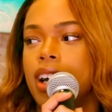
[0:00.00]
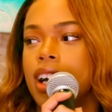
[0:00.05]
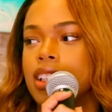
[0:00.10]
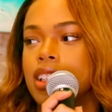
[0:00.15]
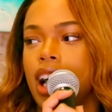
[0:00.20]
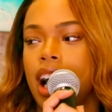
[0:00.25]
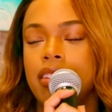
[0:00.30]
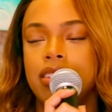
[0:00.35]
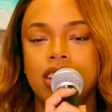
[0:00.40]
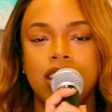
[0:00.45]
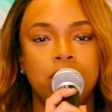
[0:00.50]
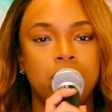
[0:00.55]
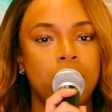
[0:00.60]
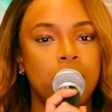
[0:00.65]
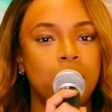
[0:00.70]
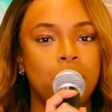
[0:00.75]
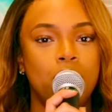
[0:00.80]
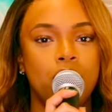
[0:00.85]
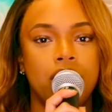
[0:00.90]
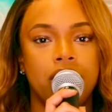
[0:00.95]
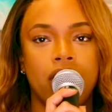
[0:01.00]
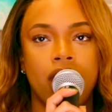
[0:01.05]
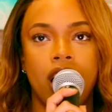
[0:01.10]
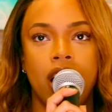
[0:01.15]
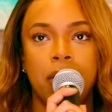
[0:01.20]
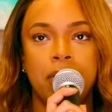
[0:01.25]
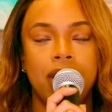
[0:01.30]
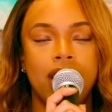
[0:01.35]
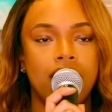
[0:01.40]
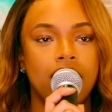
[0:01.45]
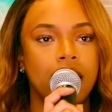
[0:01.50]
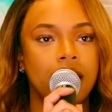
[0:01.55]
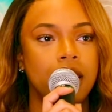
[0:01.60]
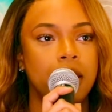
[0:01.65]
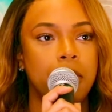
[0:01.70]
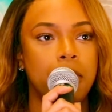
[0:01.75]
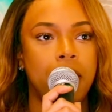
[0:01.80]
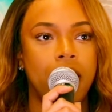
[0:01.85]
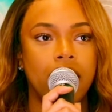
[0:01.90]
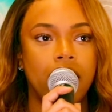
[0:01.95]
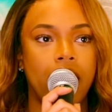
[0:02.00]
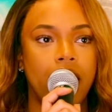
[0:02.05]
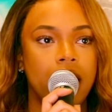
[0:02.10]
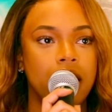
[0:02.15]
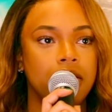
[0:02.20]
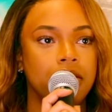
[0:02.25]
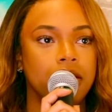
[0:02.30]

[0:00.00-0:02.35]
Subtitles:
I've seen people who have come in my life